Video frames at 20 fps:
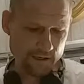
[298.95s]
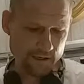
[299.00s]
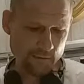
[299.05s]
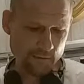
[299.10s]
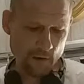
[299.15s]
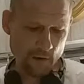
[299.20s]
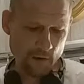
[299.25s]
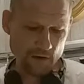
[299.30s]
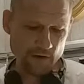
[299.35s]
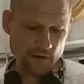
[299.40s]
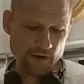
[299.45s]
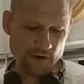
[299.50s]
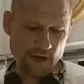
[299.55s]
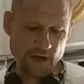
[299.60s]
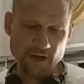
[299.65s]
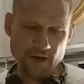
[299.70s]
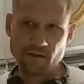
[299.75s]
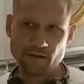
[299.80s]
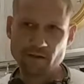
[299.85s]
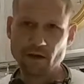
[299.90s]
modern
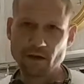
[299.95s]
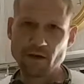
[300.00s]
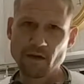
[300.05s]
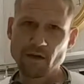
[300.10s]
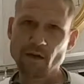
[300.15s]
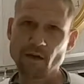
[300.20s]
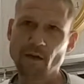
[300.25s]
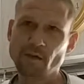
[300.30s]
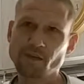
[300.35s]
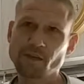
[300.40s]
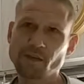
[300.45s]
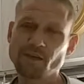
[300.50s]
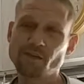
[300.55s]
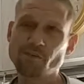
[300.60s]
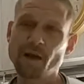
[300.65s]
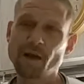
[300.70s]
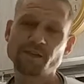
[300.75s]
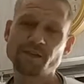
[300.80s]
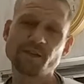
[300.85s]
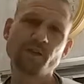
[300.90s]
day, then I was
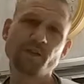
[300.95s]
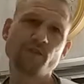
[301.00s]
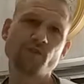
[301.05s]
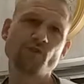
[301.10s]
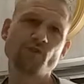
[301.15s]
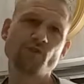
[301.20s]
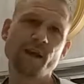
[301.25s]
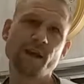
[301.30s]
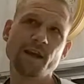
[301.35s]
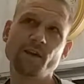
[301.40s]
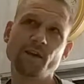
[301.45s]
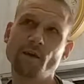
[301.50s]
expecting a train